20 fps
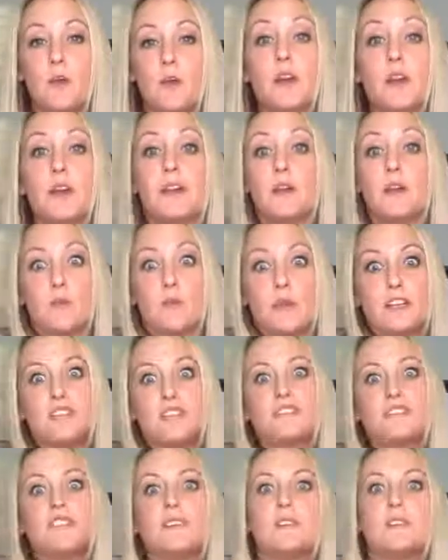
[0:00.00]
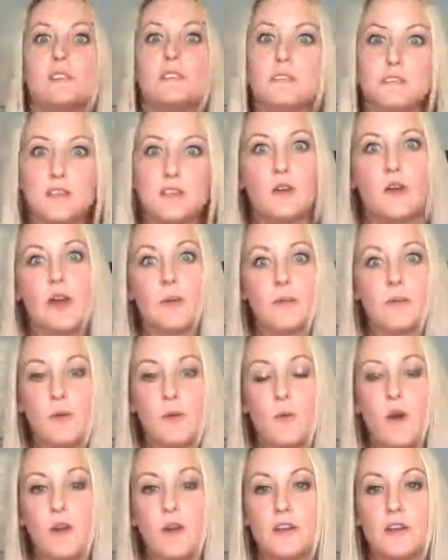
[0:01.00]
while he reached to grab
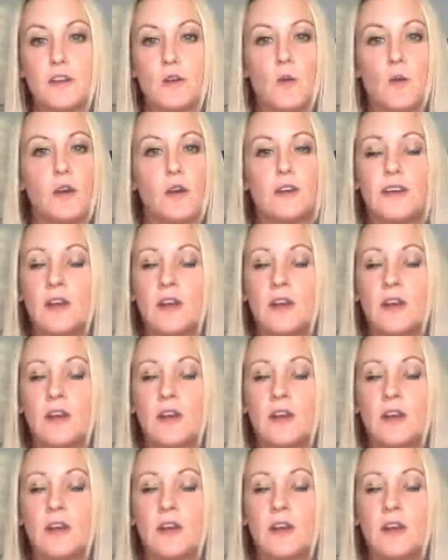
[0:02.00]
the walk-in door.